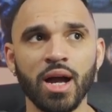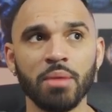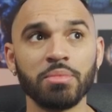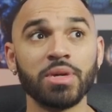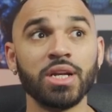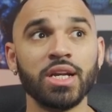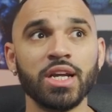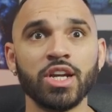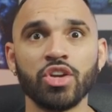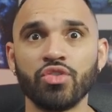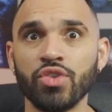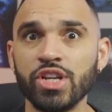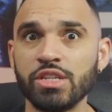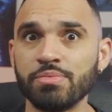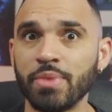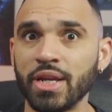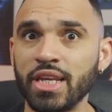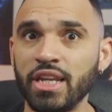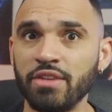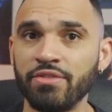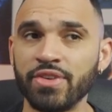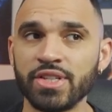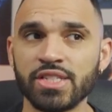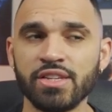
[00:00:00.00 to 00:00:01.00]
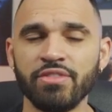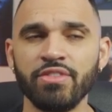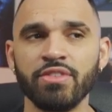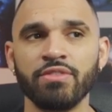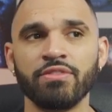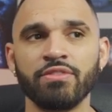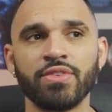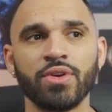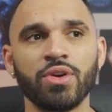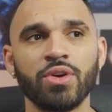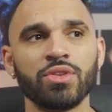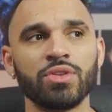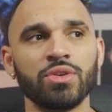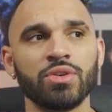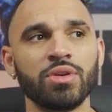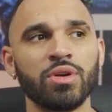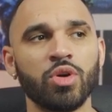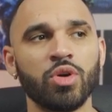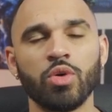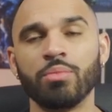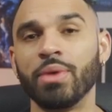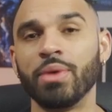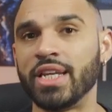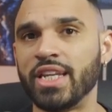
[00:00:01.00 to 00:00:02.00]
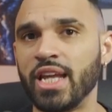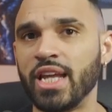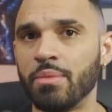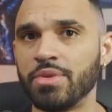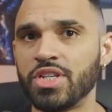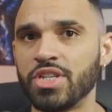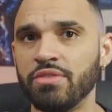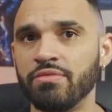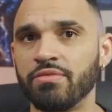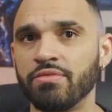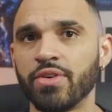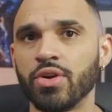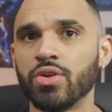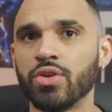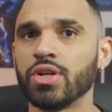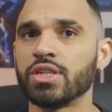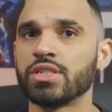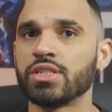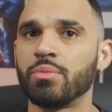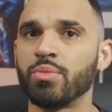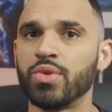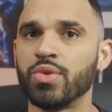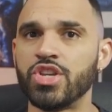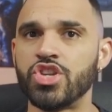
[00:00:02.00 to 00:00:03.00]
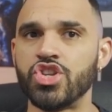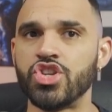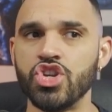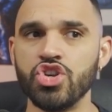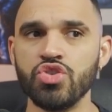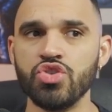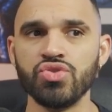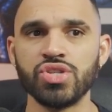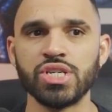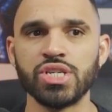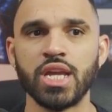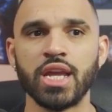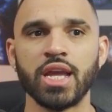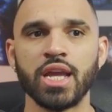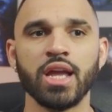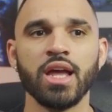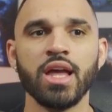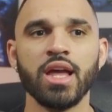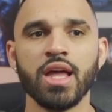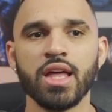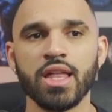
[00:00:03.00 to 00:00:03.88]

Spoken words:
I'm going to increase my defense even further, or my damage even further, because I'm reducing